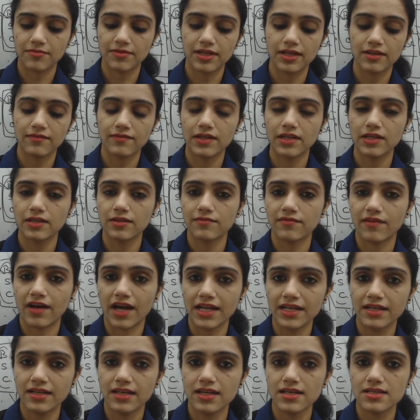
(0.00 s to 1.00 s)
available in a
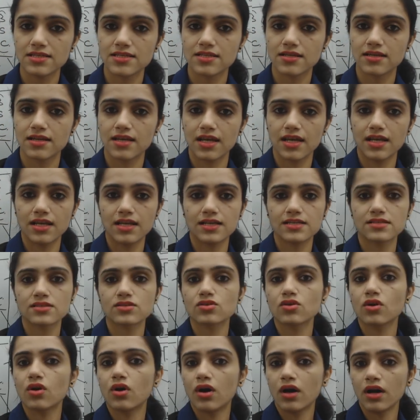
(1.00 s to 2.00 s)
white list, grey
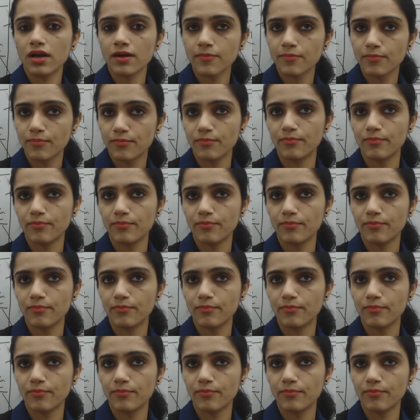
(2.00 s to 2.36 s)
list or